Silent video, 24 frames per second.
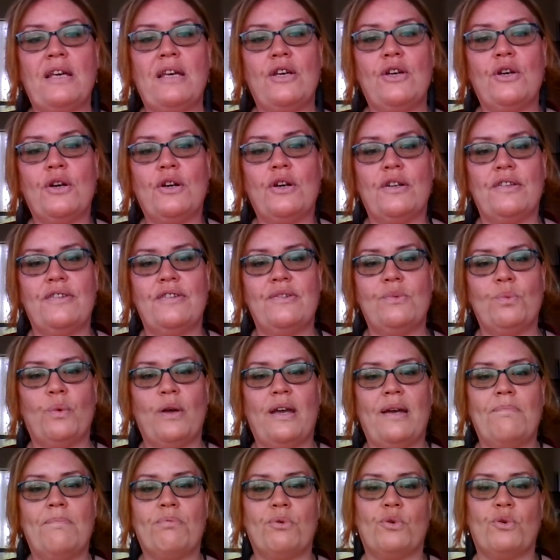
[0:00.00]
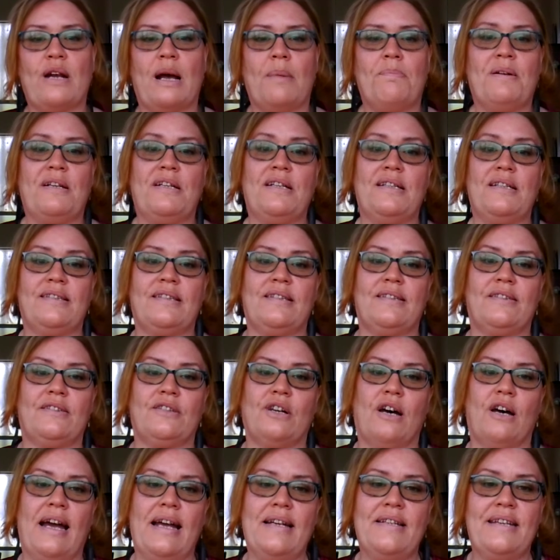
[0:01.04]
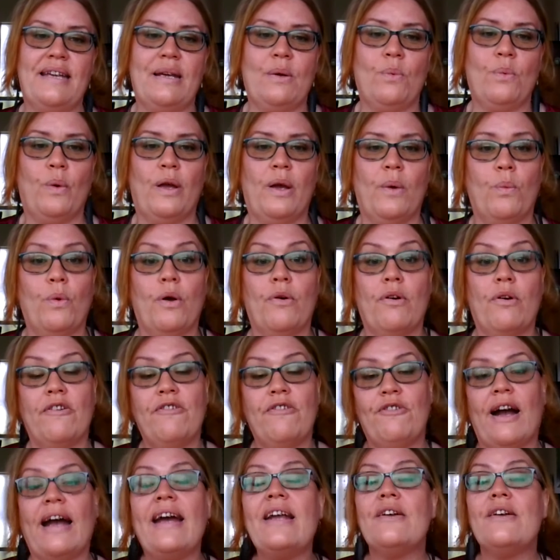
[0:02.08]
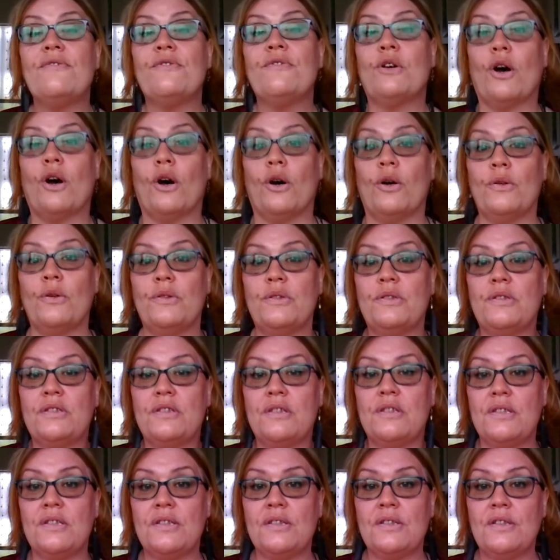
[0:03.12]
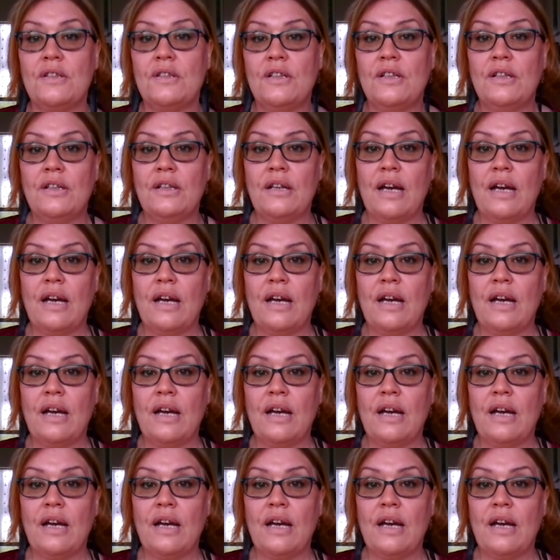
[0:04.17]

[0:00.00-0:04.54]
because we're brought up in a society where we're afraid of ghosts,